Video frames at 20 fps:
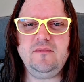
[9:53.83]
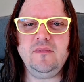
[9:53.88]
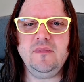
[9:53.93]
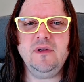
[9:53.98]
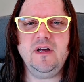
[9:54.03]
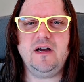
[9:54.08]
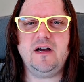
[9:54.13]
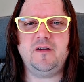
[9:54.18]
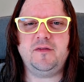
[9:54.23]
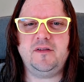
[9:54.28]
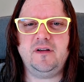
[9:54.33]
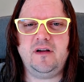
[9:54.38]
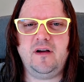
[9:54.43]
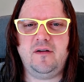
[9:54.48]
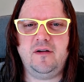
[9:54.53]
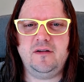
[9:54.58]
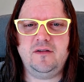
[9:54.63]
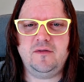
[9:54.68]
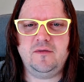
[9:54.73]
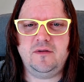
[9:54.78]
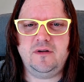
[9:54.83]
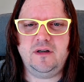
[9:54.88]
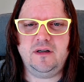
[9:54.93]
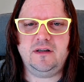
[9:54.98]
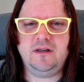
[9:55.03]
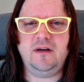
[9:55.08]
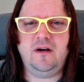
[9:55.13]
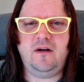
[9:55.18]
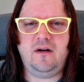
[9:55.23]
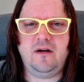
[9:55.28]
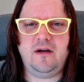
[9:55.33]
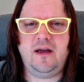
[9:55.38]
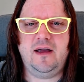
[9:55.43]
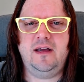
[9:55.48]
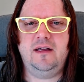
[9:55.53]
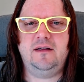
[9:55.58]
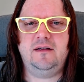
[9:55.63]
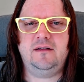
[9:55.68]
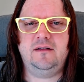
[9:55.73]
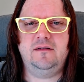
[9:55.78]
after going to work.
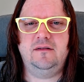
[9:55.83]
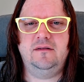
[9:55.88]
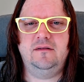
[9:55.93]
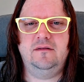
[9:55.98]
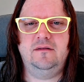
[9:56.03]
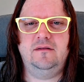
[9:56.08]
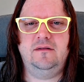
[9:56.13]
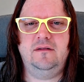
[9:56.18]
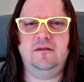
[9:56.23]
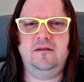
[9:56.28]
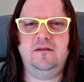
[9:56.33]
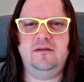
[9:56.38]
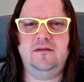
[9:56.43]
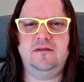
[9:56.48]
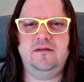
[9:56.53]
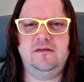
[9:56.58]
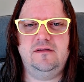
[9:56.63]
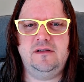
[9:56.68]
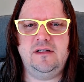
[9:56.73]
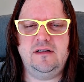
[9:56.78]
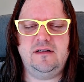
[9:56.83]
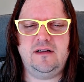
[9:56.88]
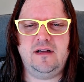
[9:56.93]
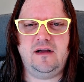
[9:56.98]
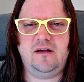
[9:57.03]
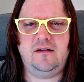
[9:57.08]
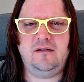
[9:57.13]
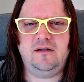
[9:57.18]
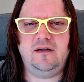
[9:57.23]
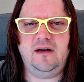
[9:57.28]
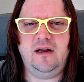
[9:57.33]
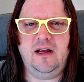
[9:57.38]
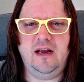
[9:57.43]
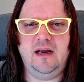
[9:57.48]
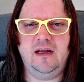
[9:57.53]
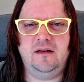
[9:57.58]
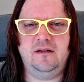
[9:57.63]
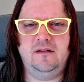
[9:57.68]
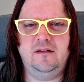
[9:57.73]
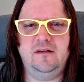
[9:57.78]
I sit down
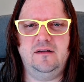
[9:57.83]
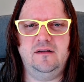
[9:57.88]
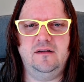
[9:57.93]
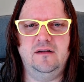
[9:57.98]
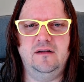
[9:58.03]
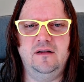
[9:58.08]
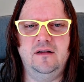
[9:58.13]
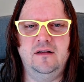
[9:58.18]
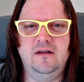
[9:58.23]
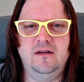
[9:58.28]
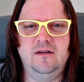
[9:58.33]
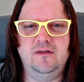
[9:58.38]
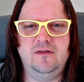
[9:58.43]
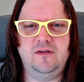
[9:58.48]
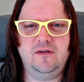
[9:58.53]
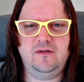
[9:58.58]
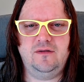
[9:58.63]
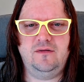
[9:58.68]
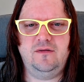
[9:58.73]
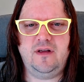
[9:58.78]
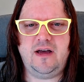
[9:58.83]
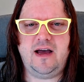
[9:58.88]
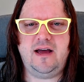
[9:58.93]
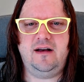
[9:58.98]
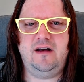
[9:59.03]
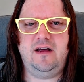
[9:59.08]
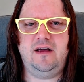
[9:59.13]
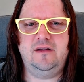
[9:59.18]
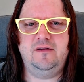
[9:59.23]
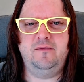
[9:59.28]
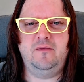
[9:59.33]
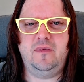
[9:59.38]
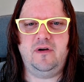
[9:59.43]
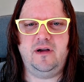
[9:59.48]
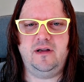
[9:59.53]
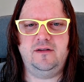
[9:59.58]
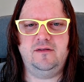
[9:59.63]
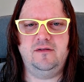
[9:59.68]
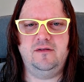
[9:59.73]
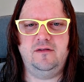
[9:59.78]
and do that as my
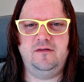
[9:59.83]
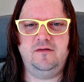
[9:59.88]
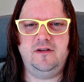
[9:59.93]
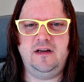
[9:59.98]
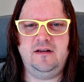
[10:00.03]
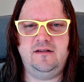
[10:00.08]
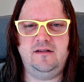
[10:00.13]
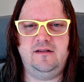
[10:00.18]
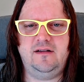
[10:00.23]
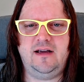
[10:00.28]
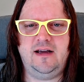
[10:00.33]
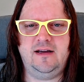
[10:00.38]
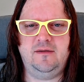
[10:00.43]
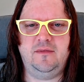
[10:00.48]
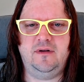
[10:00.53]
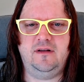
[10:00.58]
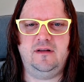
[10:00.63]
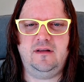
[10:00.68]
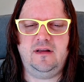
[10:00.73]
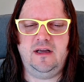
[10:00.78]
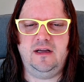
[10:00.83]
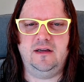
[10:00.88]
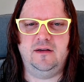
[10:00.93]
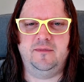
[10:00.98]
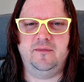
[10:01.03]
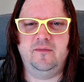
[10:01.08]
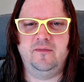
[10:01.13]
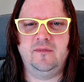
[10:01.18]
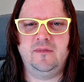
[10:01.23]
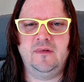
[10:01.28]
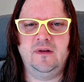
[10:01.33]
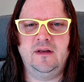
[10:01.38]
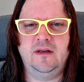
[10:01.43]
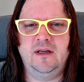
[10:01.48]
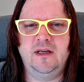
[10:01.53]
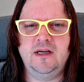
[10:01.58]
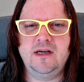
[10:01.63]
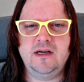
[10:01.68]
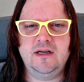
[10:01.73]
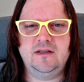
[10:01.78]
sort of entertainment thing.
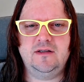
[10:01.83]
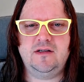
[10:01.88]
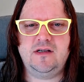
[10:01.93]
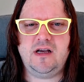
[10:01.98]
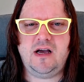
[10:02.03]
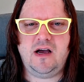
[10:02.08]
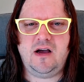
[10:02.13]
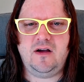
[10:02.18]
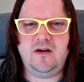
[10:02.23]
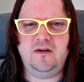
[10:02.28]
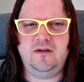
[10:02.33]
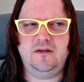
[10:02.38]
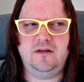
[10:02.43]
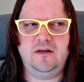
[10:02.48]
So,